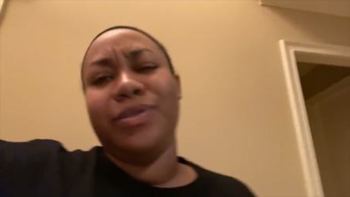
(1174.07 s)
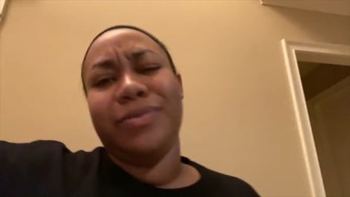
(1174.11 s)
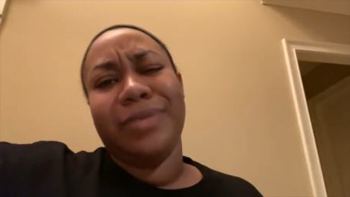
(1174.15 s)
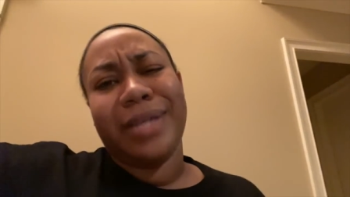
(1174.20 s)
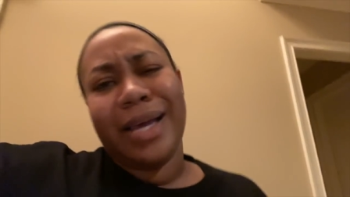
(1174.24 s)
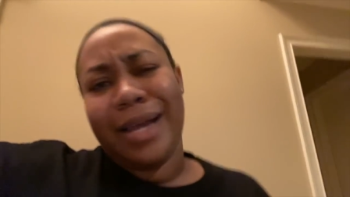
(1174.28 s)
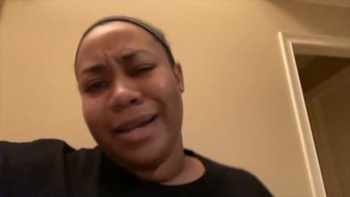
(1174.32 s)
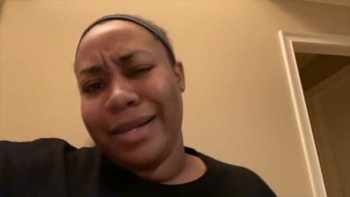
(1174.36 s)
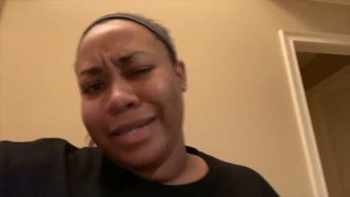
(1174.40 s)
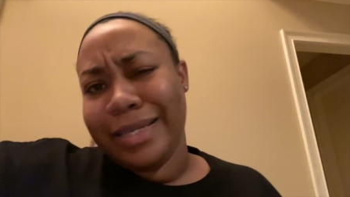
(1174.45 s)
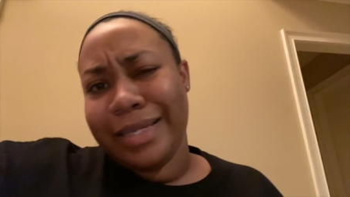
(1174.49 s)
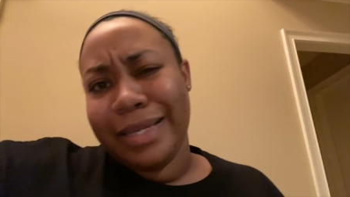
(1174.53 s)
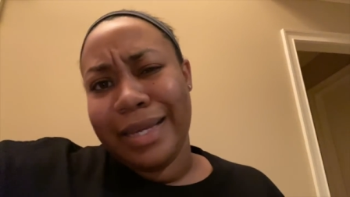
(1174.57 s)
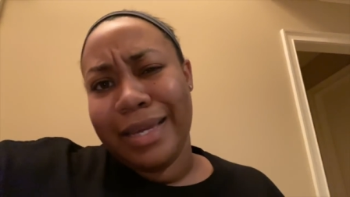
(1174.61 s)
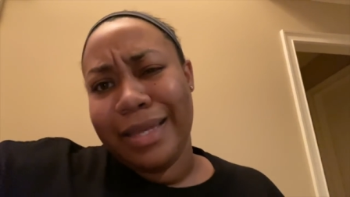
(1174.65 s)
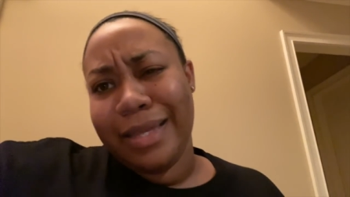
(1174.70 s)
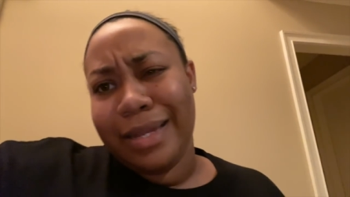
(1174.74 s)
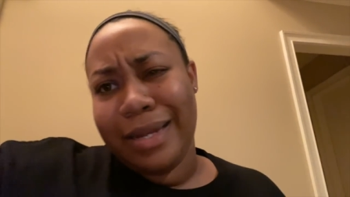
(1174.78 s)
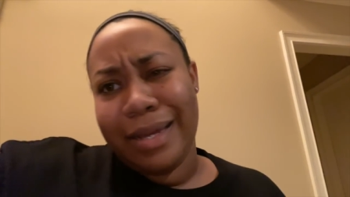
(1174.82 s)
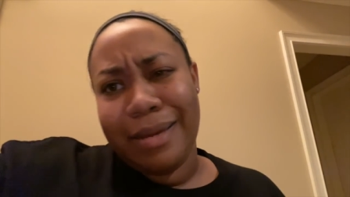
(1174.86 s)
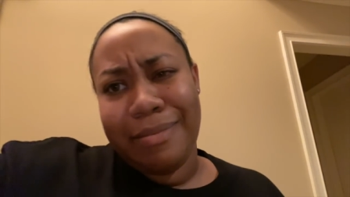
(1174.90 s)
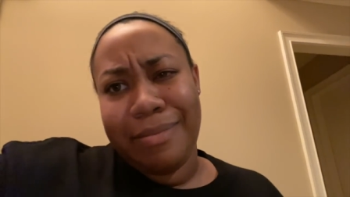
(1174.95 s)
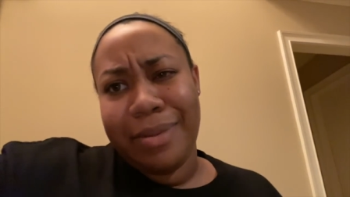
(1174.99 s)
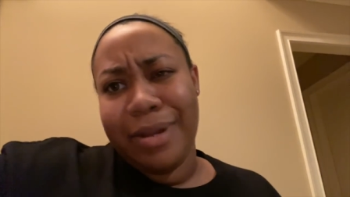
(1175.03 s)
Not to say that
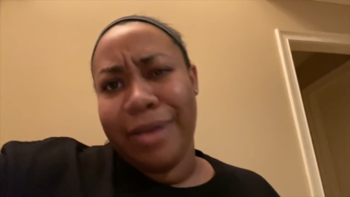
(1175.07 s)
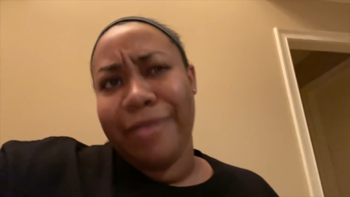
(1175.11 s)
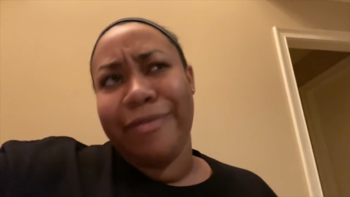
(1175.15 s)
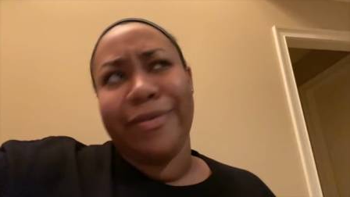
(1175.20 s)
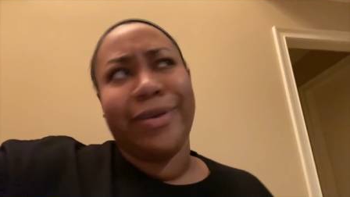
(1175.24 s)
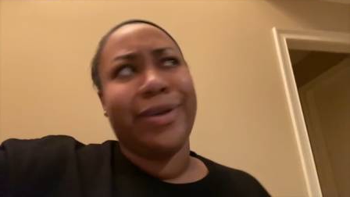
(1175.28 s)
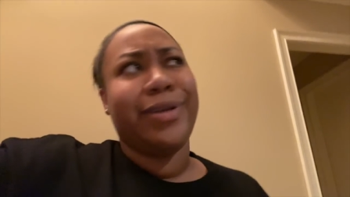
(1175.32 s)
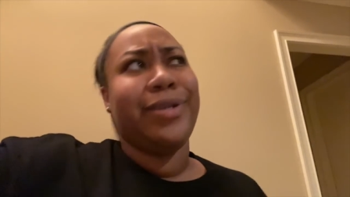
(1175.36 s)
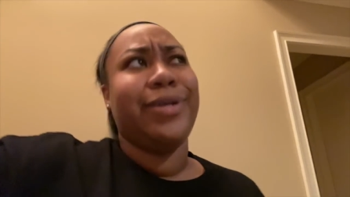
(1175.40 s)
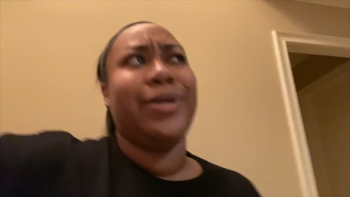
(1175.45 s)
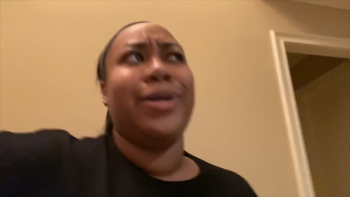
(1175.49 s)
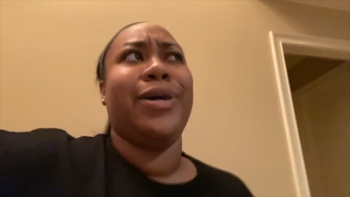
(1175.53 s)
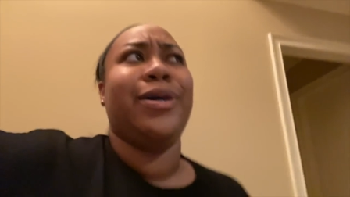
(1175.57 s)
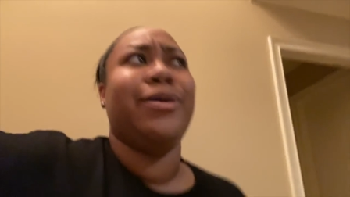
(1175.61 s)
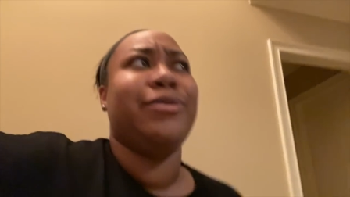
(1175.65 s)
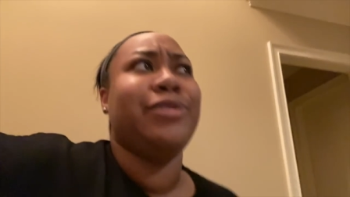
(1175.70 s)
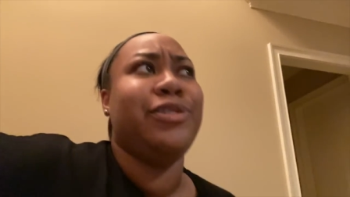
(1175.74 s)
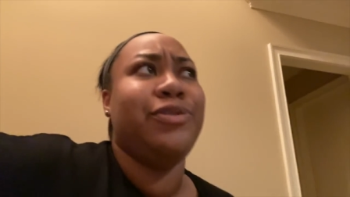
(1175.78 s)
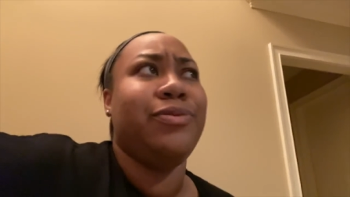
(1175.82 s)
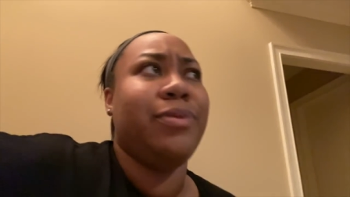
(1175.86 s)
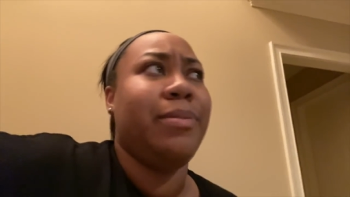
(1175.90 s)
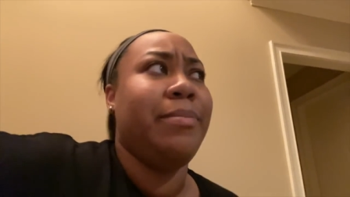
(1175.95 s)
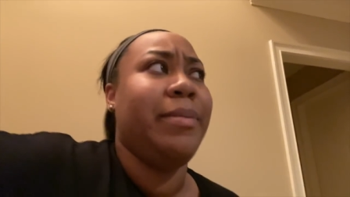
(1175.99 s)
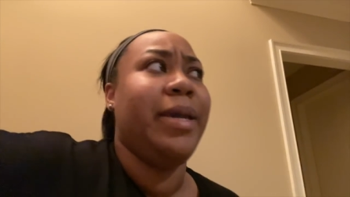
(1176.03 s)
I'm never gonna go
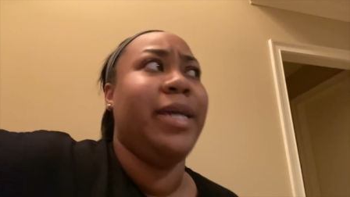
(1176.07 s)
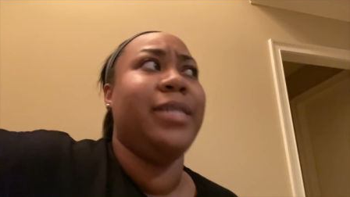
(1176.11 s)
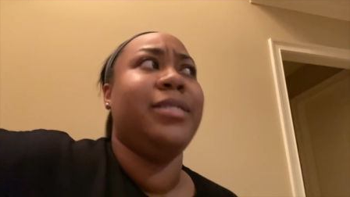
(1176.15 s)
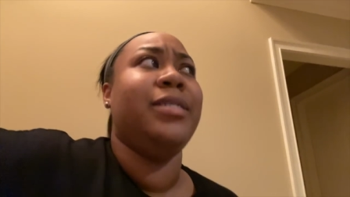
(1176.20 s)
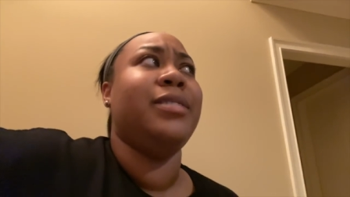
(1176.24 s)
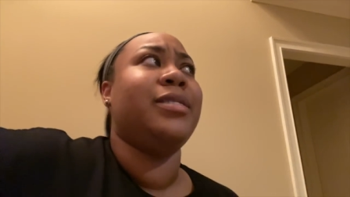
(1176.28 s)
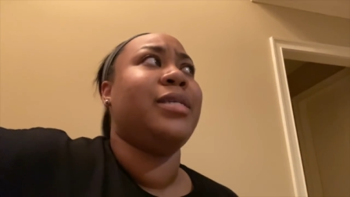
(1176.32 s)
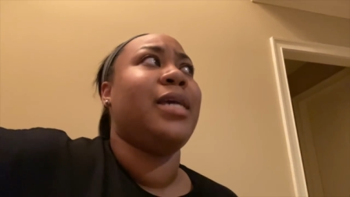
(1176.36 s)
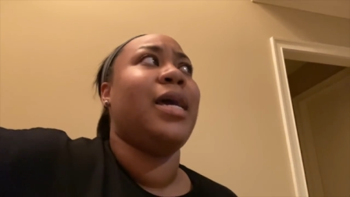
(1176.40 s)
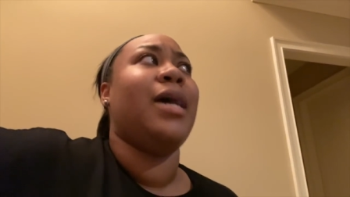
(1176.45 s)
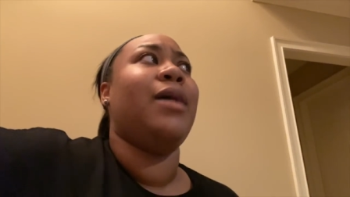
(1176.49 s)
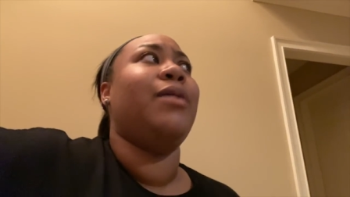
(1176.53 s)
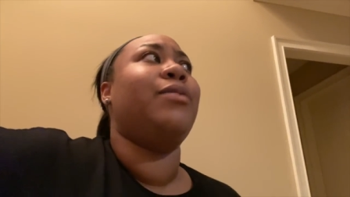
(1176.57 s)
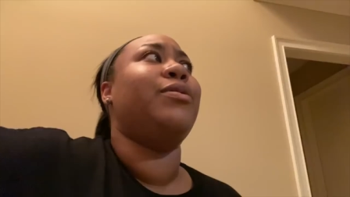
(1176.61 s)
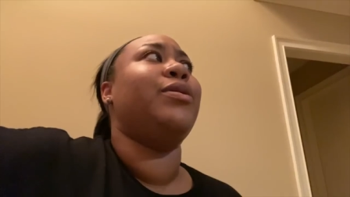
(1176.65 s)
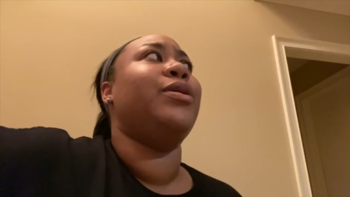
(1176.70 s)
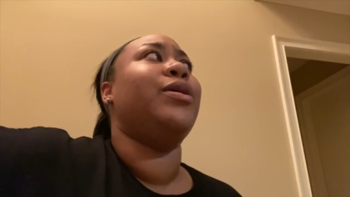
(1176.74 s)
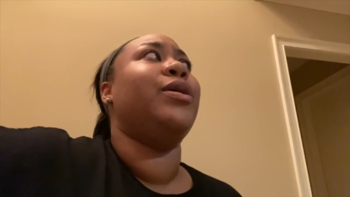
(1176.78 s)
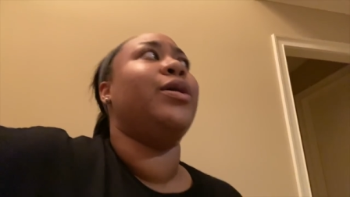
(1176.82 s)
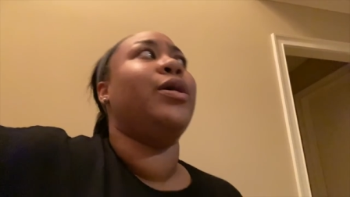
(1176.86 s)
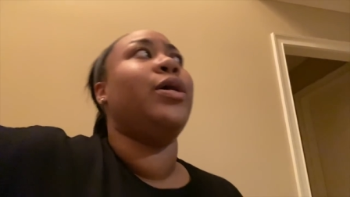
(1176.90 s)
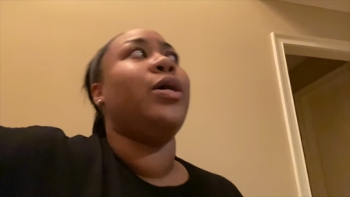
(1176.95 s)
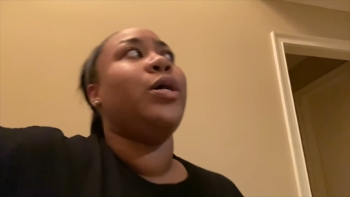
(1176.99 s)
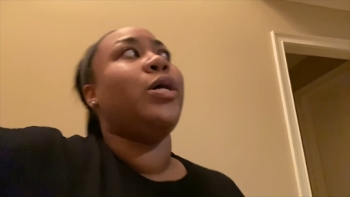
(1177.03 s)
to a Macy's
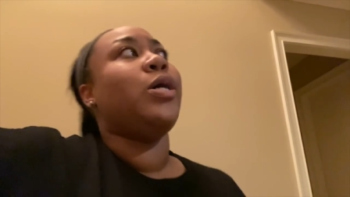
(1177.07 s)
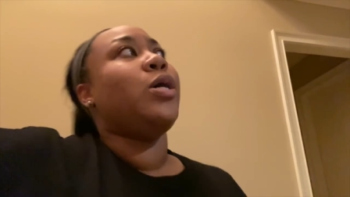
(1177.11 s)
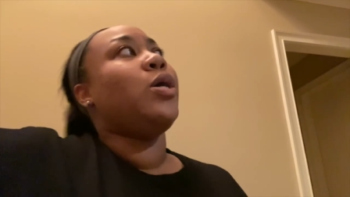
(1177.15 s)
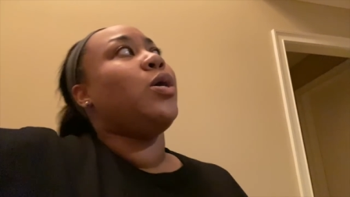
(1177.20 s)
counter